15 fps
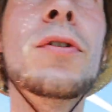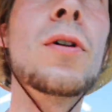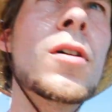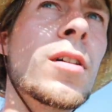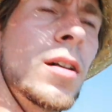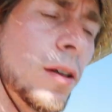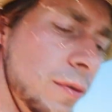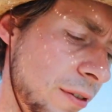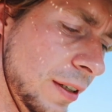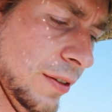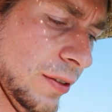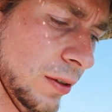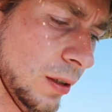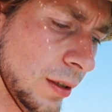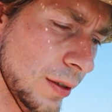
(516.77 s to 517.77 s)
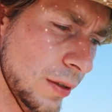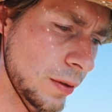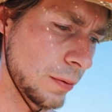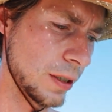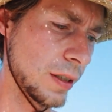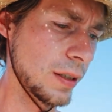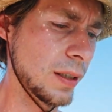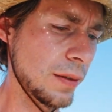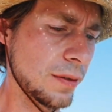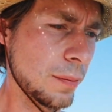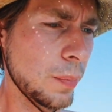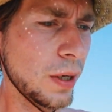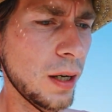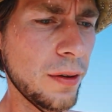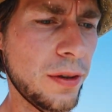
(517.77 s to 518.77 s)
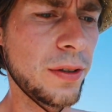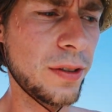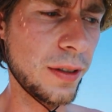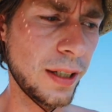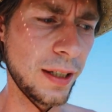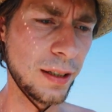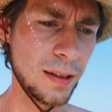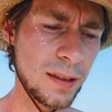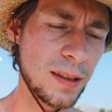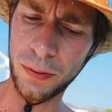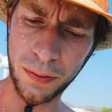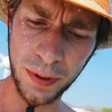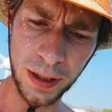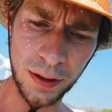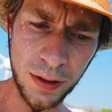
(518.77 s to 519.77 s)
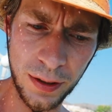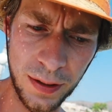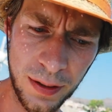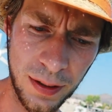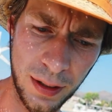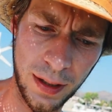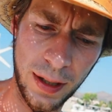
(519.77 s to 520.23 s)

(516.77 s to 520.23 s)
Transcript: full, our friends told us, so we didn't even bother to get in. We just